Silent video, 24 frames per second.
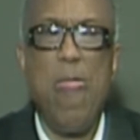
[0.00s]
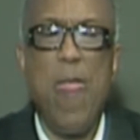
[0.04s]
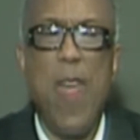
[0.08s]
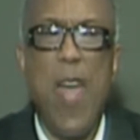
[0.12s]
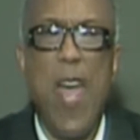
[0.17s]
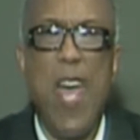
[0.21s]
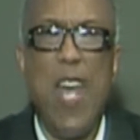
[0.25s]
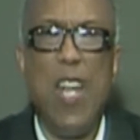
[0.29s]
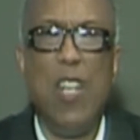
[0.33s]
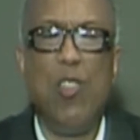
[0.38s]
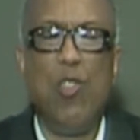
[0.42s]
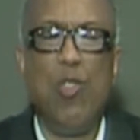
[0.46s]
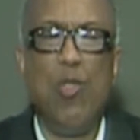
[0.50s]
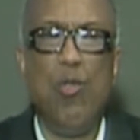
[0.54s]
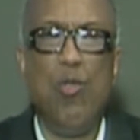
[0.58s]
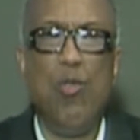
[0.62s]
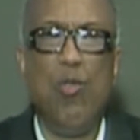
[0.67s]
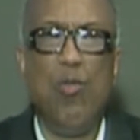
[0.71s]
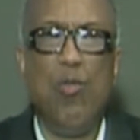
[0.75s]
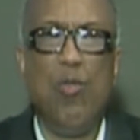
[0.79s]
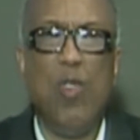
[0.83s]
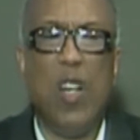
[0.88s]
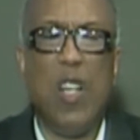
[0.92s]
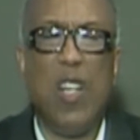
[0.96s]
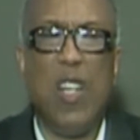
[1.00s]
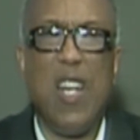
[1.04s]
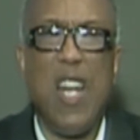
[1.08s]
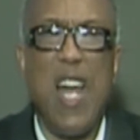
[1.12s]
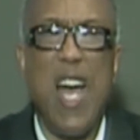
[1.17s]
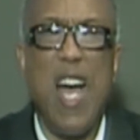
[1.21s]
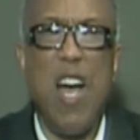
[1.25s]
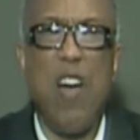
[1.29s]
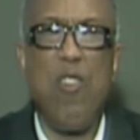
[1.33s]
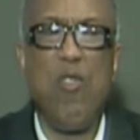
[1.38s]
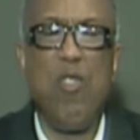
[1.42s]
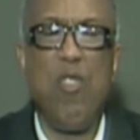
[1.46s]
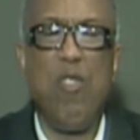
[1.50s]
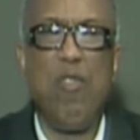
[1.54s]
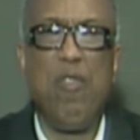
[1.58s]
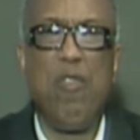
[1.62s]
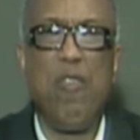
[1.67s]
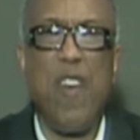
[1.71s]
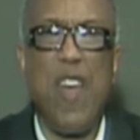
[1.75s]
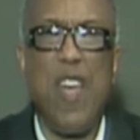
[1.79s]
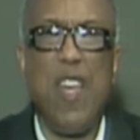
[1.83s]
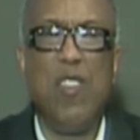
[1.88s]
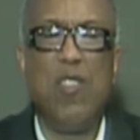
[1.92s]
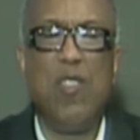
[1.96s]
and to allow your
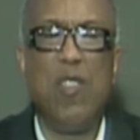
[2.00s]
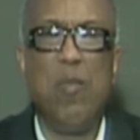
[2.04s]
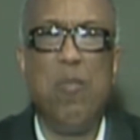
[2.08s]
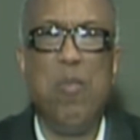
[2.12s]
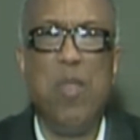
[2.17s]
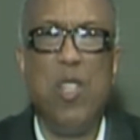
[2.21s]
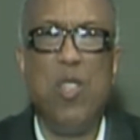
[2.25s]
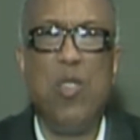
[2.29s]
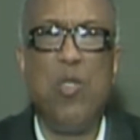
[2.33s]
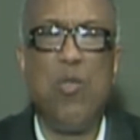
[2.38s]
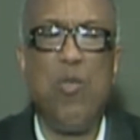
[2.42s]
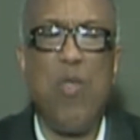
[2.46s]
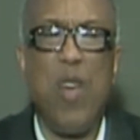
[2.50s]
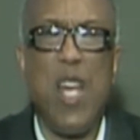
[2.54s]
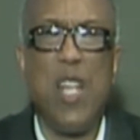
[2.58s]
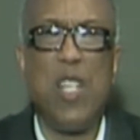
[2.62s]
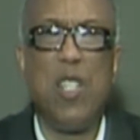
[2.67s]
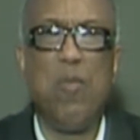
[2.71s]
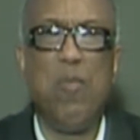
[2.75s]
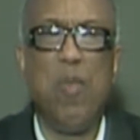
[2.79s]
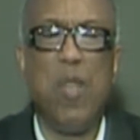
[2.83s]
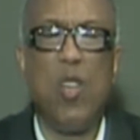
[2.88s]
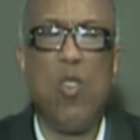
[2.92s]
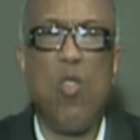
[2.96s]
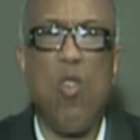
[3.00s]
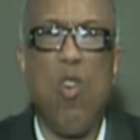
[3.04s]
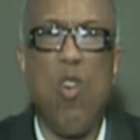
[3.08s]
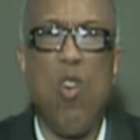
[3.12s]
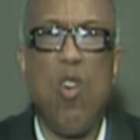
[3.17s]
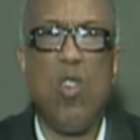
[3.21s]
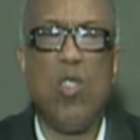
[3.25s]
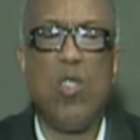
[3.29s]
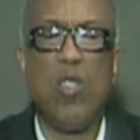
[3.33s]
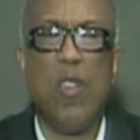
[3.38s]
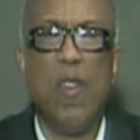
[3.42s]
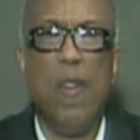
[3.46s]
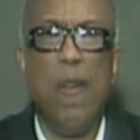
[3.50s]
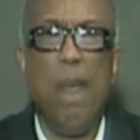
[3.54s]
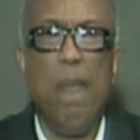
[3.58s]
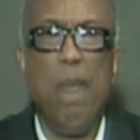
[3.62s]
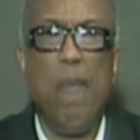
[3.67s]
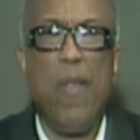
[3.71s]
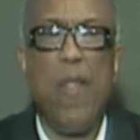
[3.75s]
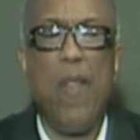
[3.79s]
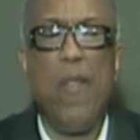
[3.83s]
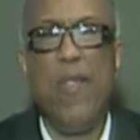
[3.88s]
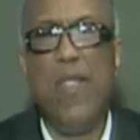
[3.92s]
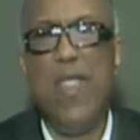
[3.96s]
faith to be stretched, because
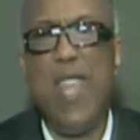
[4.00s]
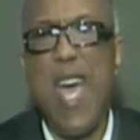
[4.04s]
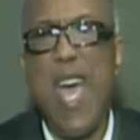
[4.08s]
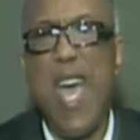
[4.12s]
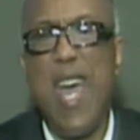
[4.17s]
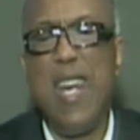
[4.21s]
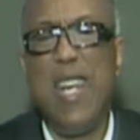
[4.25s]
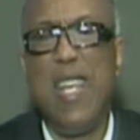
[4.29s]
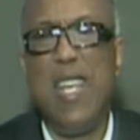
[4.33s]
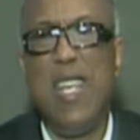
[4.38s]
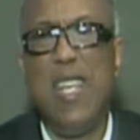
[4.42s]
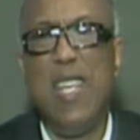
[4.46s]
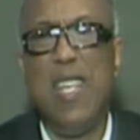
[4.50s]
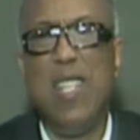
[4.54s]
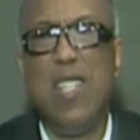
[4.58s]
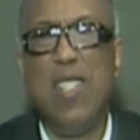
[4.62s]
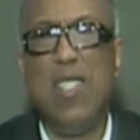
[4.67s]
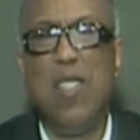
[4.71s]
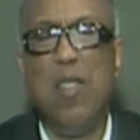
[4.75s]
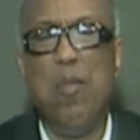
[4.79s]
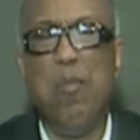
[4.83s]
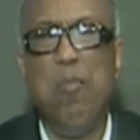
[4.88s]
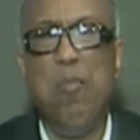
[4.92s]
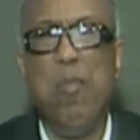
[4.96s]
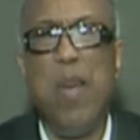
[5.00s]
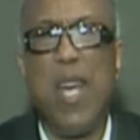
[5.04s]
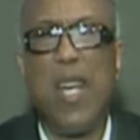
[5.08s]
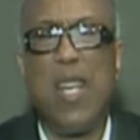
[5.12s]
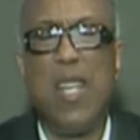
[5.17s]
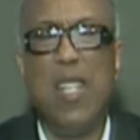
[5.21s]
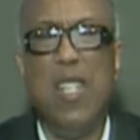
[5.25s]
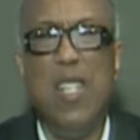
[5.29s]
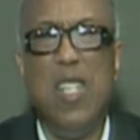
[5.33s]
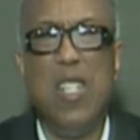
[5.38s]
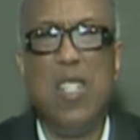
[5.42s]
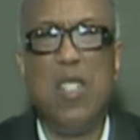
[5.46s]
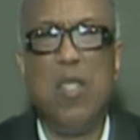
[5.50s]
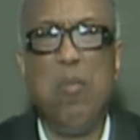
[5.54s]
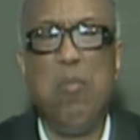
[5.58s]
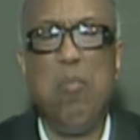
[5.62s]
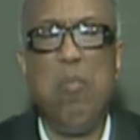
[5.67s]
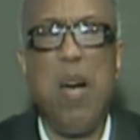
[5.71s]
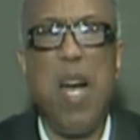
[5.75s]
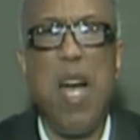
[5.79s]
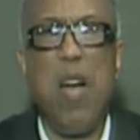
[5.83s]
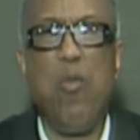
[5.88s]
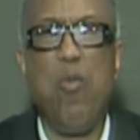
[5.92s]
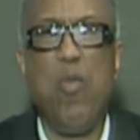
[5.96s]
that is the
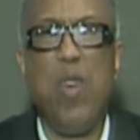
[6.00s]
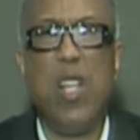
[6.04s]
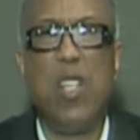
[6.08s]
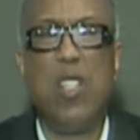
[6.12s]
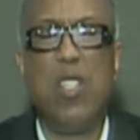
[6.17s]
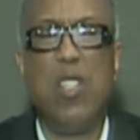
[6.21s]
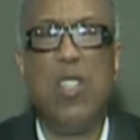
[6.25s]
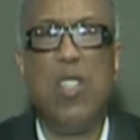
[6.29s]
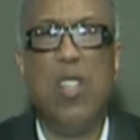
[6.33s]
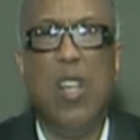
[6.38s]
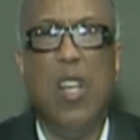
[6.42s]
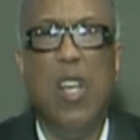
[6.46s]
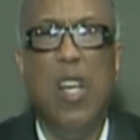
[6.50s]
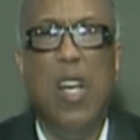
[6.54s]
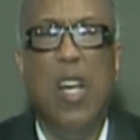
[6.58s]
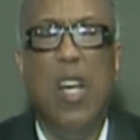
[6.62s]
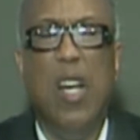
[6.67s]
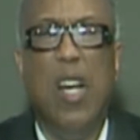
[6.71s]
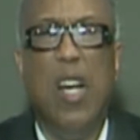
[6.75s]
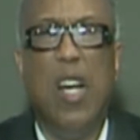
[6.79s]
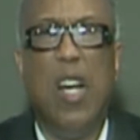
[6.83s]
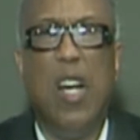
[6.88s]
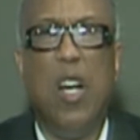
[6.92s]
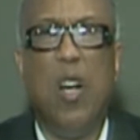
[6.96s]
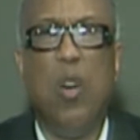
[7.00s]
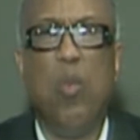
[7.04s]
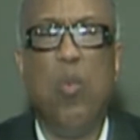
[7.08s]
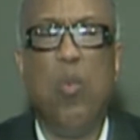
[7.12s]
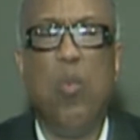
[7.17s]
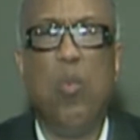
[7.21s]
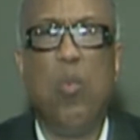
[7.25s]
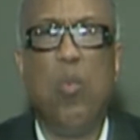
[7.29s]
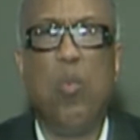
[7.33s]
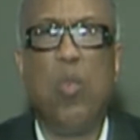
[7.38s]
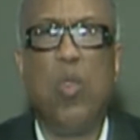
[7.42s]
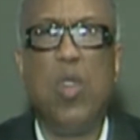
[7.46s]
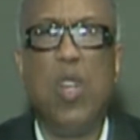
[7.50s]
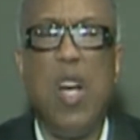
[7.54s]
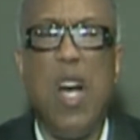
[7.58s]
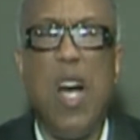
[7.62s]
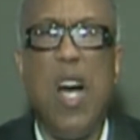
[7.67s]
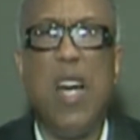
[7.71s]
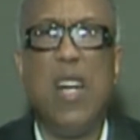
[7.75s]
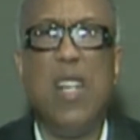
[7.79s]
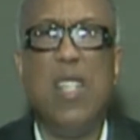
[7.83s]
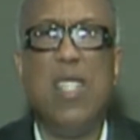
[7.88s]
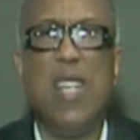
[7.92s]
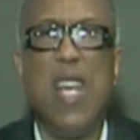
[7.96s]
mechanism by which
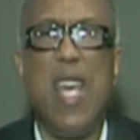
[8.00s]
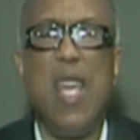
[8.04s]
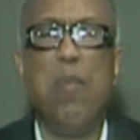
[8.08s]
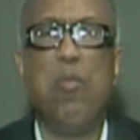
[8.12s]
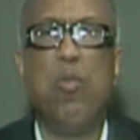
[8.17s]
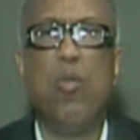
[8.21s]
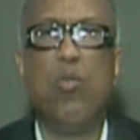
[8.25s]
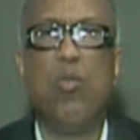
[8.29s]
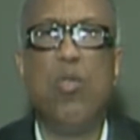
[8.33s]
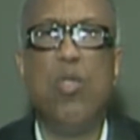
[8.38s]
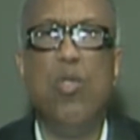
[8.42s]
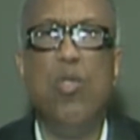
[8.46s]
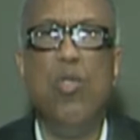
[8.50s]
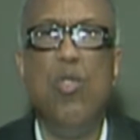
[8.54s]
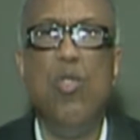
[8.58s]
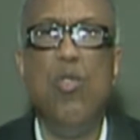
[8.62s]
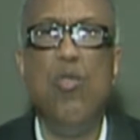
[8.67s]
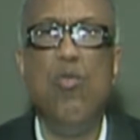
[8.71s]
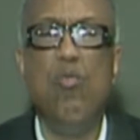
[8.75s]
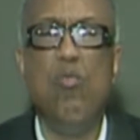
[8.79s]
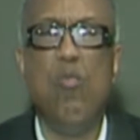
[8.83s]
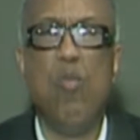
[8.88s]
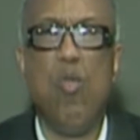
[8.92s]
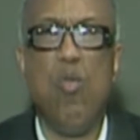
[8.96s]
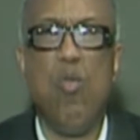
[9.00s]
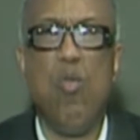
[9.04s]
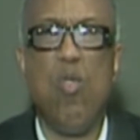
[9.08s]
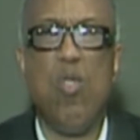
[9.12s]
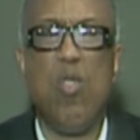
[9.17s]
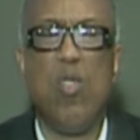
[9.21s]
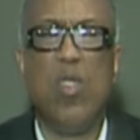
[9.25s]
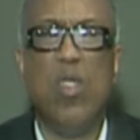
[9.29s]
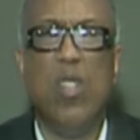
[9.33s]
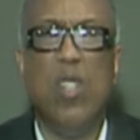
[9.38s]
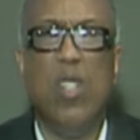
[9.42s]
God is able to do more.